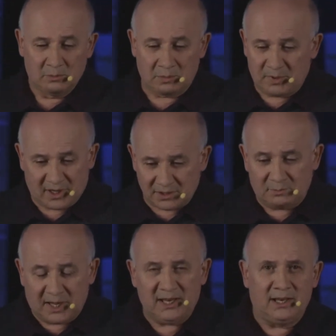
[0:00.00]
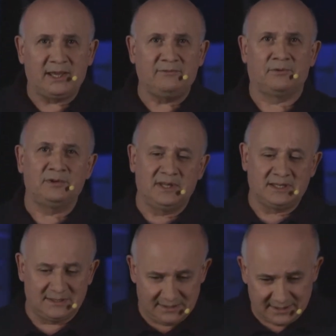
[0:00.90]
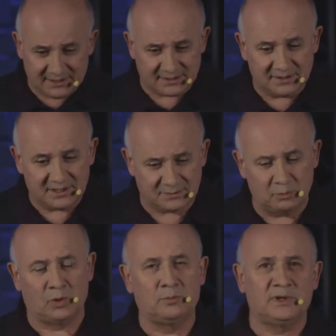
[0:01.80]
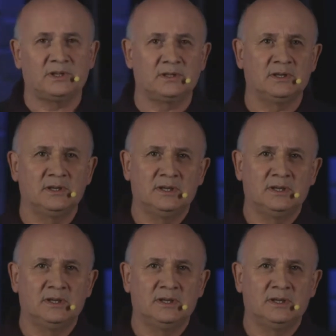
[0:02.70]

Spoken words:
But because my life only exists in this moment,